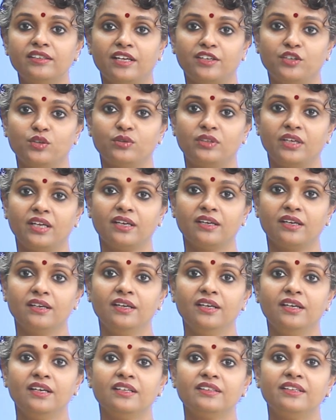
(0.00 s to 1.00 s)
than you think.
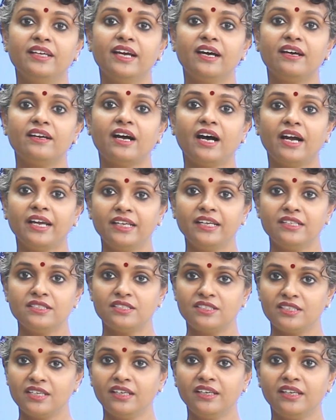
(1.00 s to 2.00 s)
They are high in
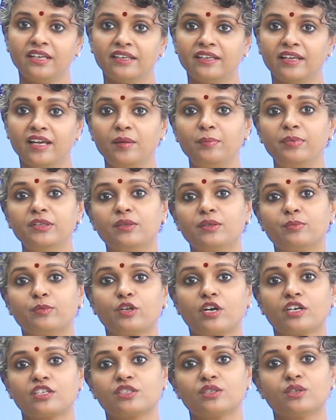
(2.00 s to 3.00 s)
zinc and help in the
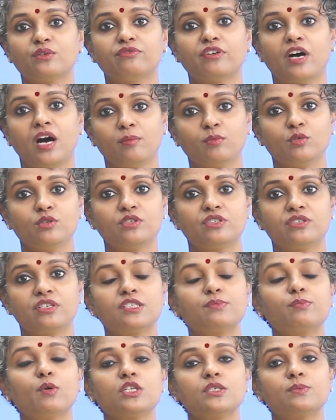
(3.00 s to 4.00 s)
production of hormones
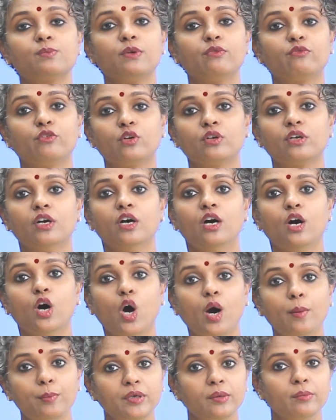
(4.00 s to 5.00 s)
responsible for
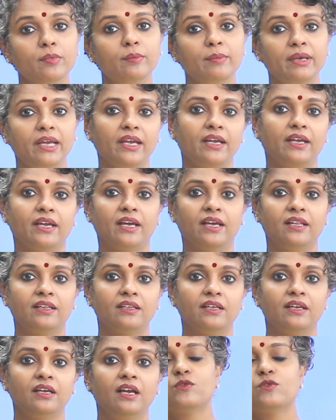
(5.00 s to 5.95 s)
optimum egg health.